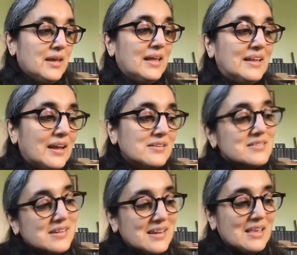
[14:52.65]
and that is
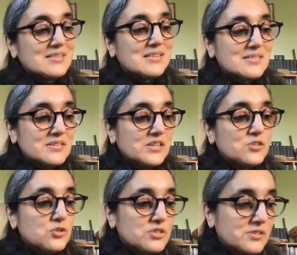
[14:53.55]
the necessity
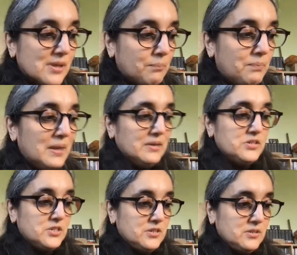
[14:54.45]
to submit.